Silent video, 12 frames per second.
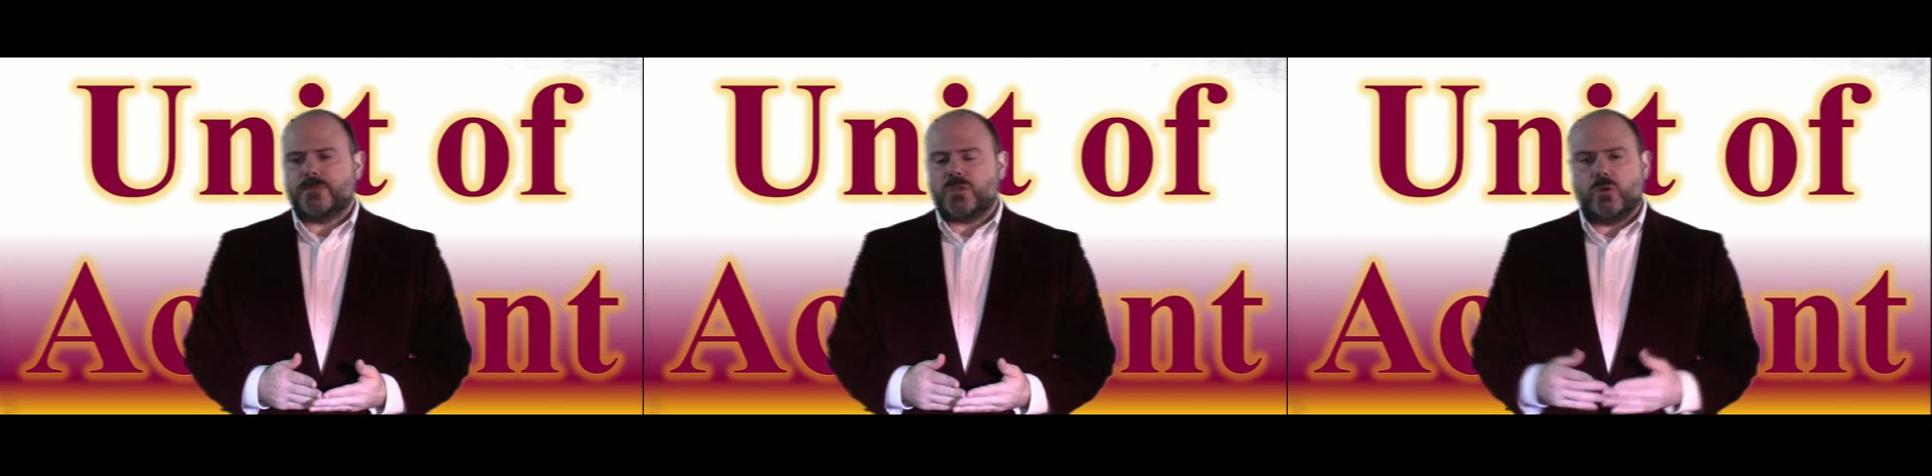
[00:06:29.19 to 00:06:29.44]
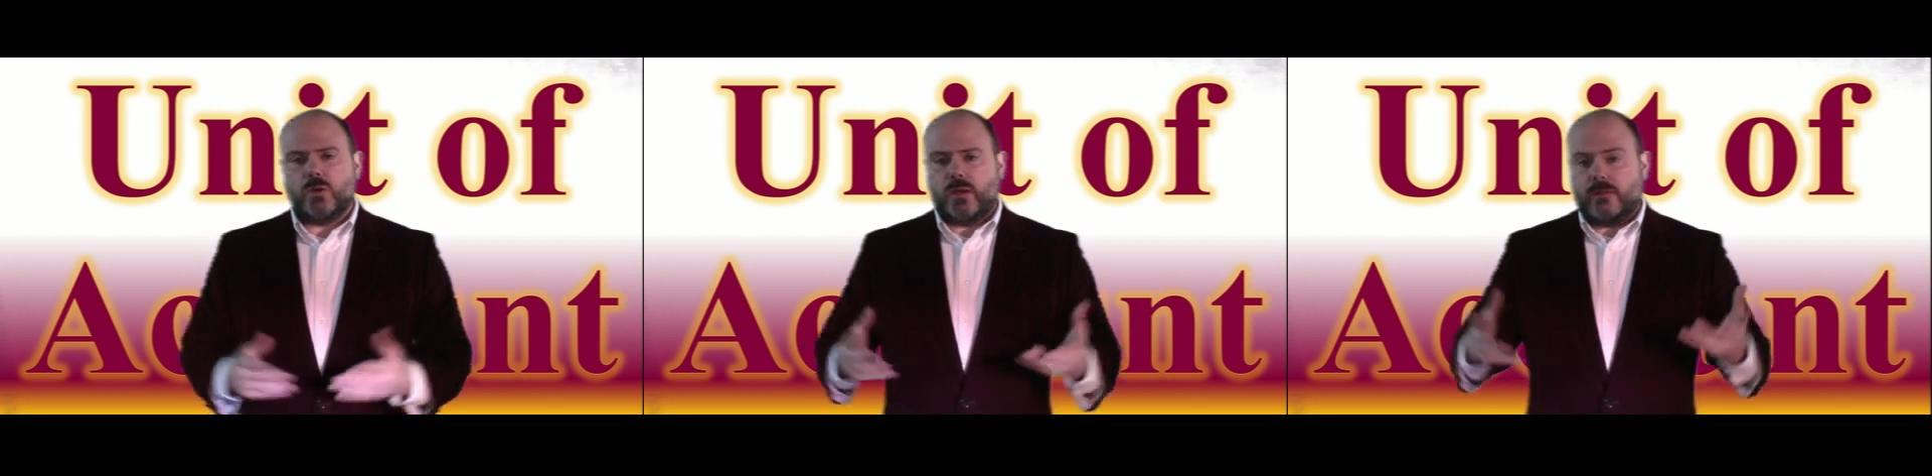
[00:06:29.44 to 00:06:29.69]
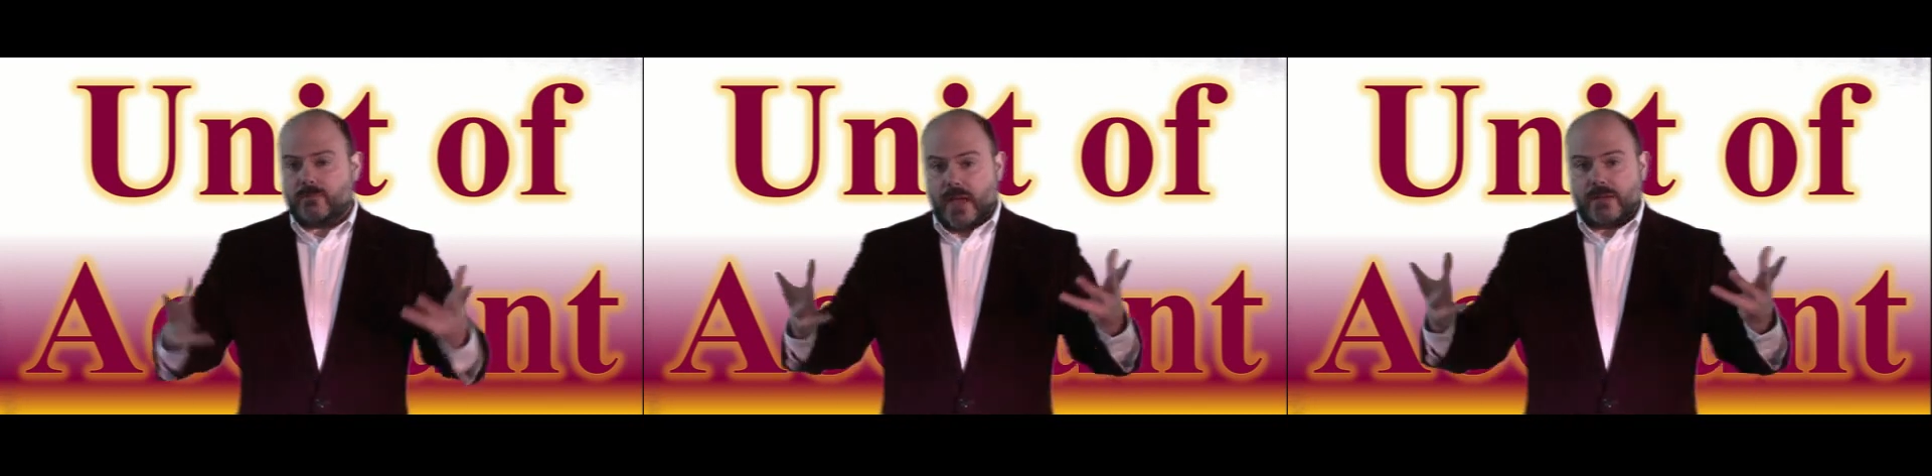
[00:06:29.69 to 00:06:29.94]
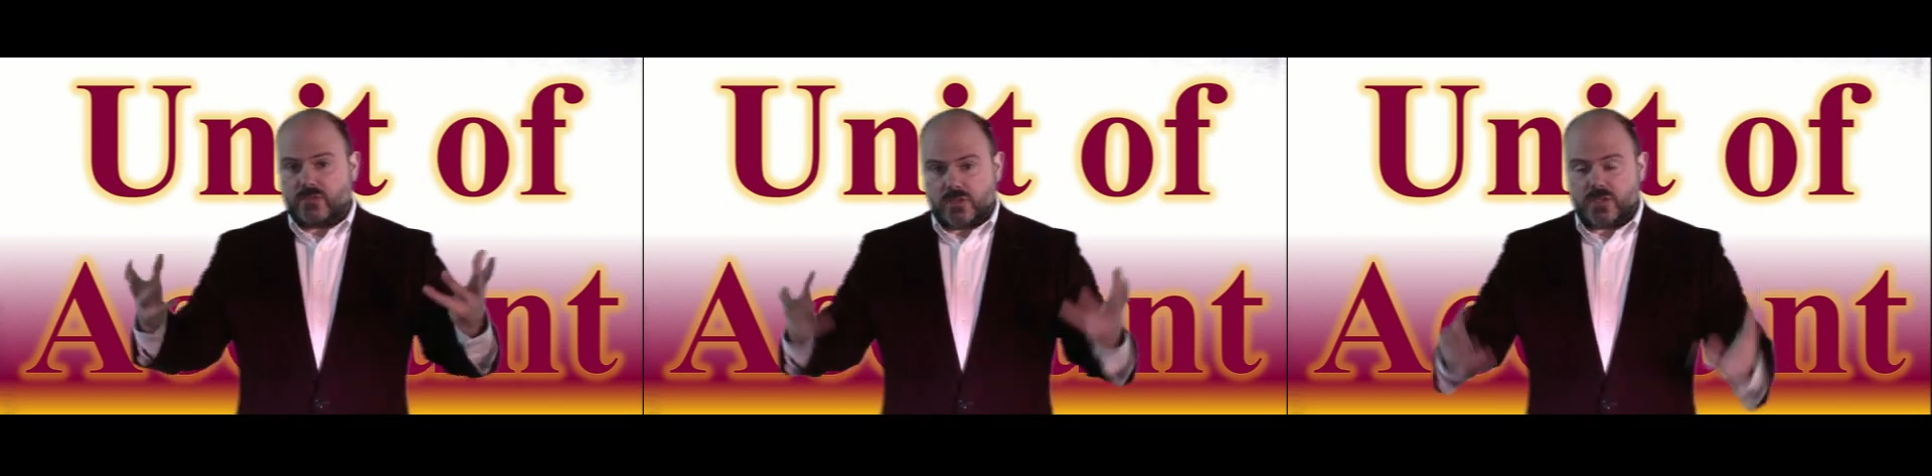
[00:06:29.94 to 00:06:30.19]
so
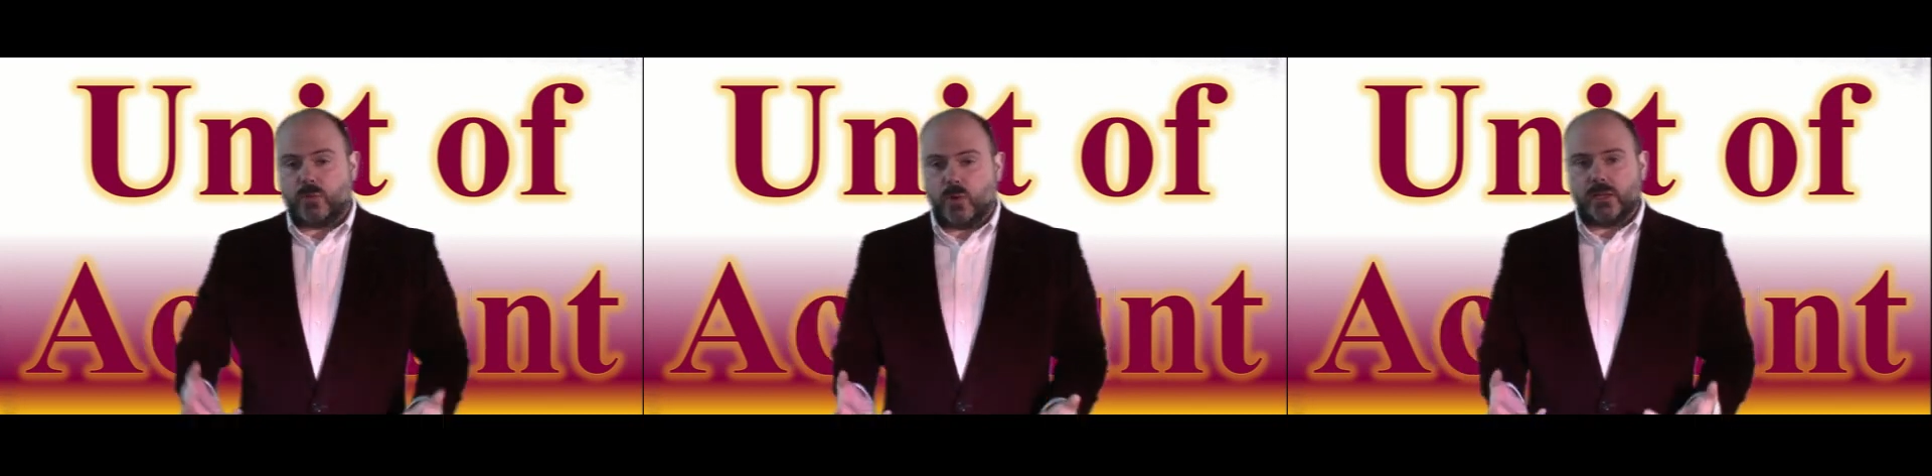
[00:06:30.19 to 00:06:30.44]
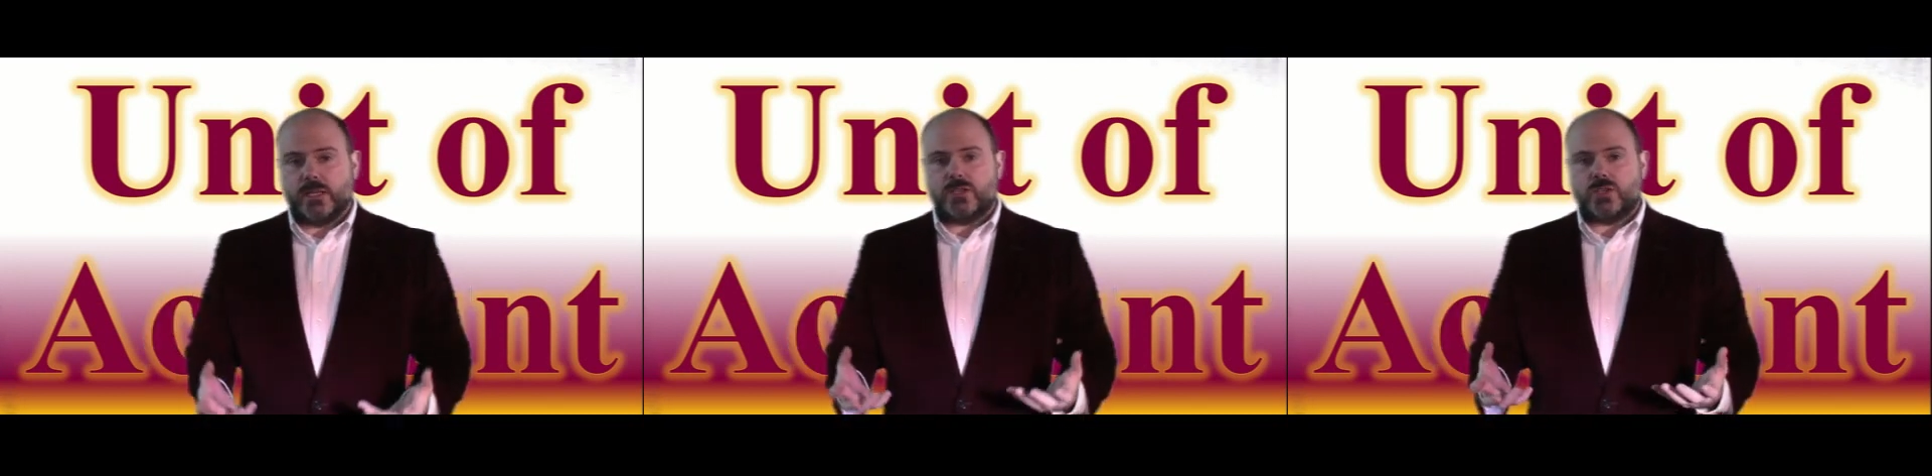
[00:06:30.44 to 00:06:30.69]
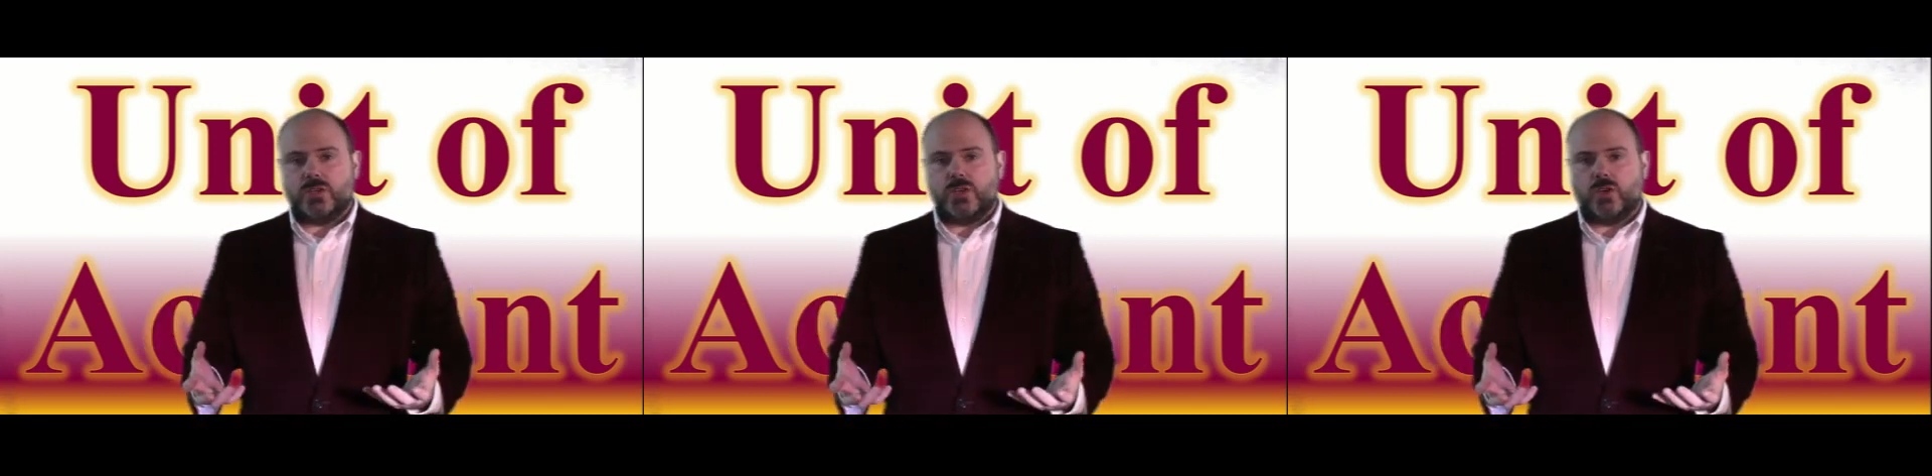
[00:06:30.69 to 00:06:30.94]
after spoilage,